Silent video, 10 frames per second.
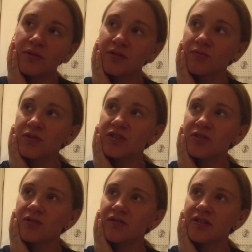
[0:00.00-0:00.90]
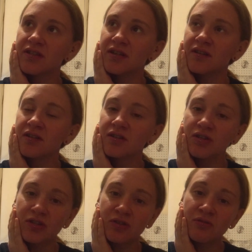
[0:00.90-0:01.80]
"What, which order is it?
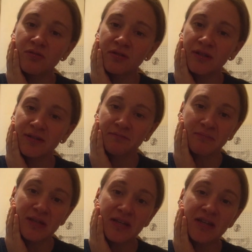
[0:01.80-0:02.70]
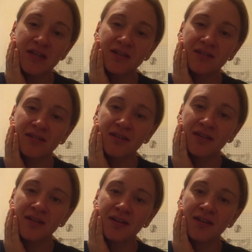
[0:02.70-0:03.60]
You and me?"
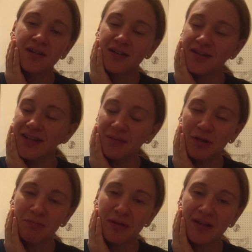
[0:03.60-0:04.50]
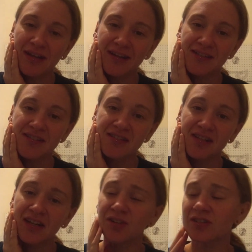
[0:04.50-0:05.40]
And he gave me a big kiss.
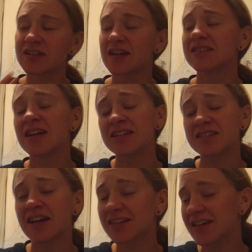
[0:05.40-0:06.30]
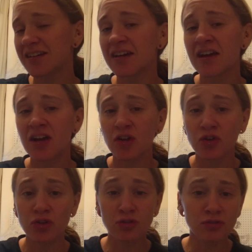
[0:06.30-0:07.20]
And he looked at Dad, Dad, Dad, Dad.
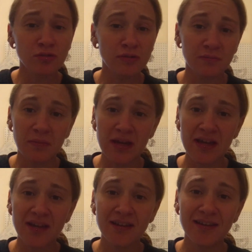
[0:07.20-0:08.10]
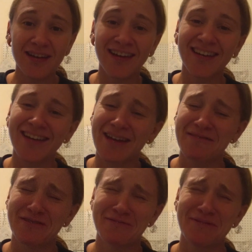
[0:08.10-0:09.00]
"You and me?" And he
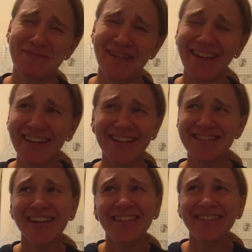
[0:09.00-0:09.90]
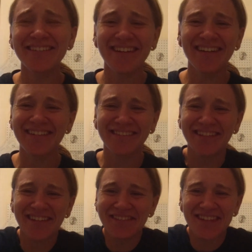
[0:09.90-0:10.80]
gave him a big kiss. I don't know
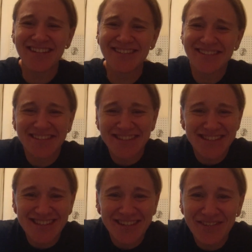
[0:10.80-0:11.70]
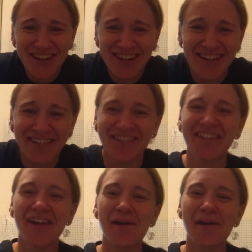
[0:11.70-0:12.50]
what it means. It's just so freaking cute.